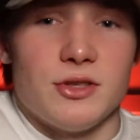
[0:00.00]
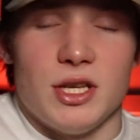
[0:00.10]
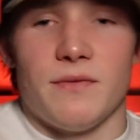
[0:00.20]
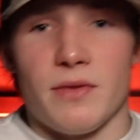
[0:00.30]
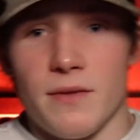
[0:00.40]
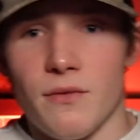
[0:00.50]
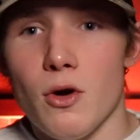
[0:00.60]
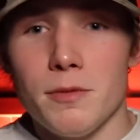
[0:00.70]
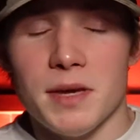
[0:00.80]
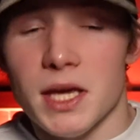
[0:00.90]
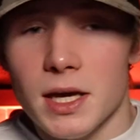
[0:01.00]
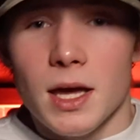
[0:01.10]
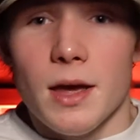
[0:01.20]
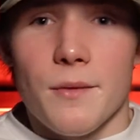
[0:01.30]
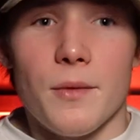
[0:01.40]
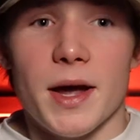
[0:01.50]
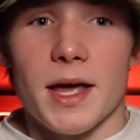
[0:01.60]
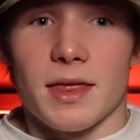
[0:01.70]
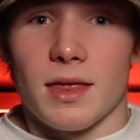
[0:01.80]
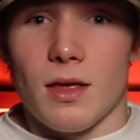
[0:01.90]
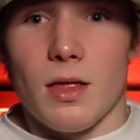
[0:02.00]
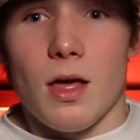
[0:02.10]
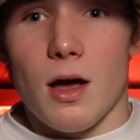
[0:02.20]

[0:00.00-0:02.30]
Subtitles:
G54B with